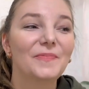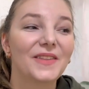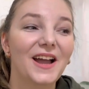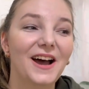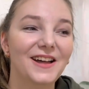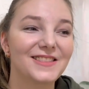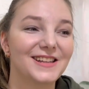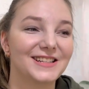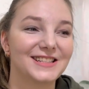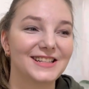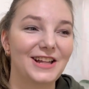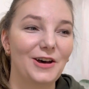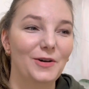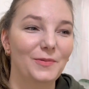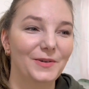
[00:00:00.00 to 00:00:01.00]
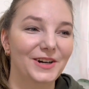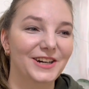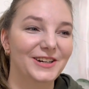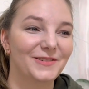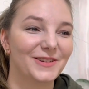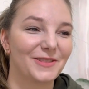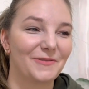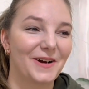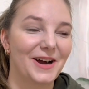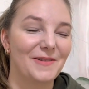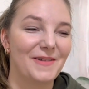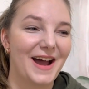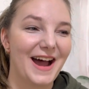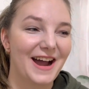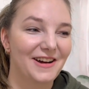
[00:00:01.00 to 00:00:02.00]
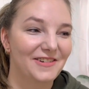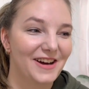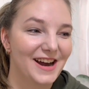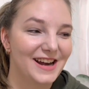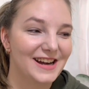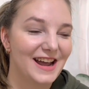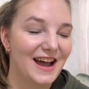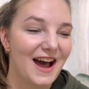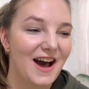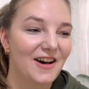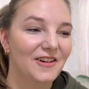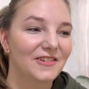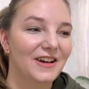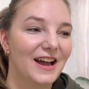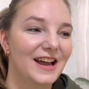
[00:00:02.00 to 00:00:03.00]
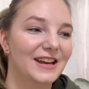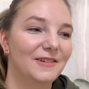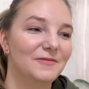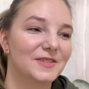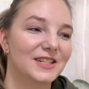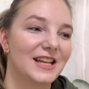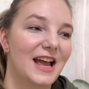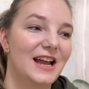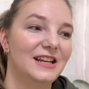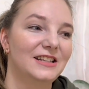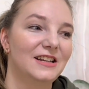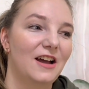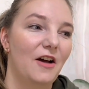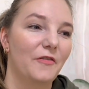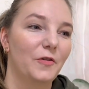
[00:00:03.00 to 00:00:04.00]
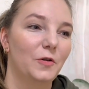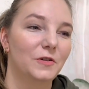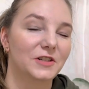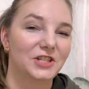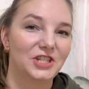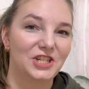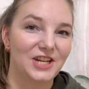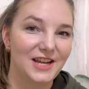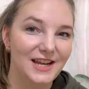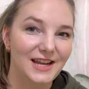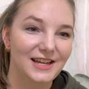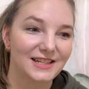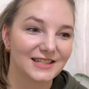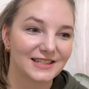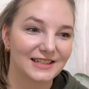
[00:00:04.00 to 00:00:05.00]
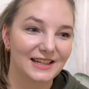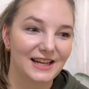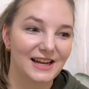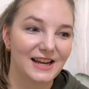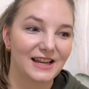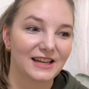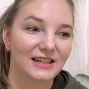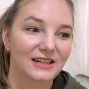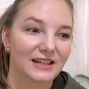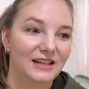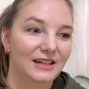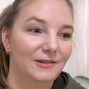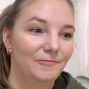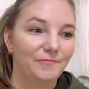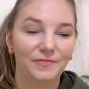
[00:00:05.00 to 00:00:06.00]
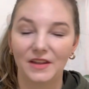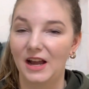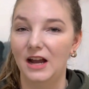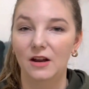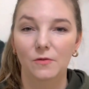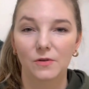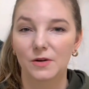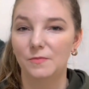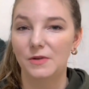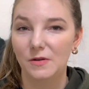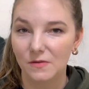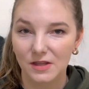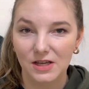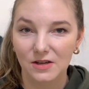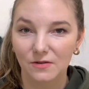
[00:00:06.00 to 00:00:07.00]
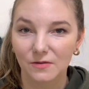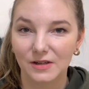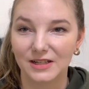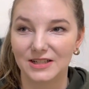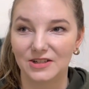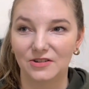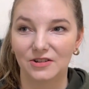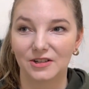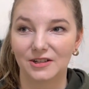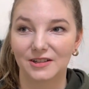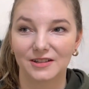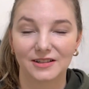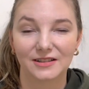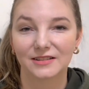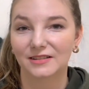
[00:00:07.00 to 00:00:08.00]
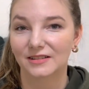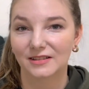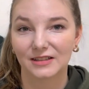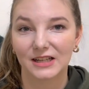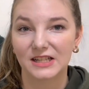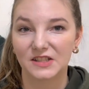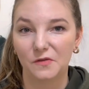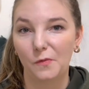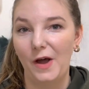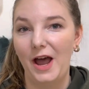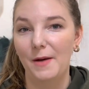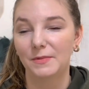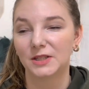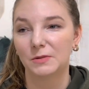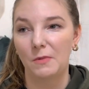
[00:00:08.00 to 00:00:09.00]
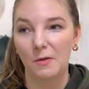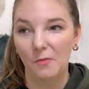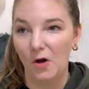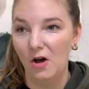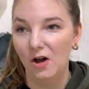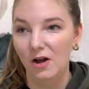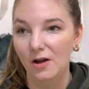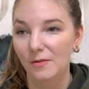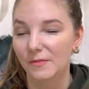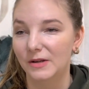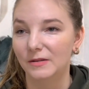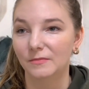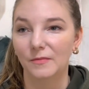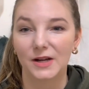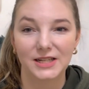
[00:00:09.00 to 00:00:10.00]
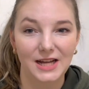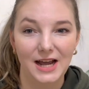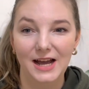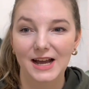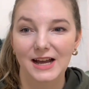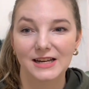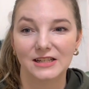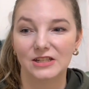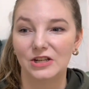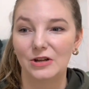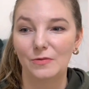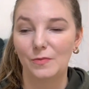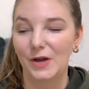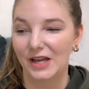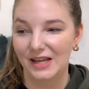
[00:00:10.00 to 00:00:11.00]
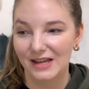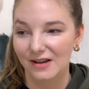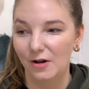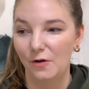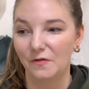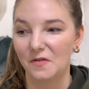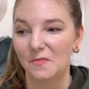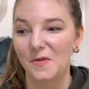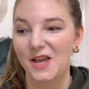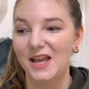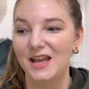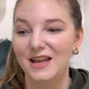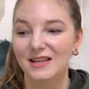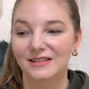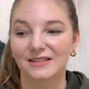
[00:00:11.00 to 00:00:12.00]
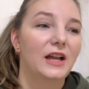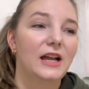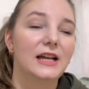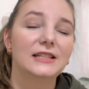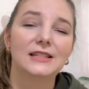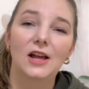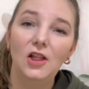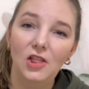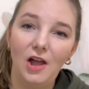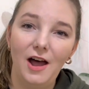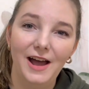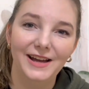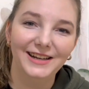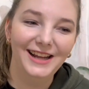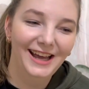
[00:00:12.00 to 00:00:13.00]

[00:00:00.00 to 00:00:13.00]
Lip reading: On the slow burn with where I'm at right now, and I'm just, and of course she's like, I don't want to be with you because you're, because of what happened to my mom and my dad and you picking it over me, and it's a lot.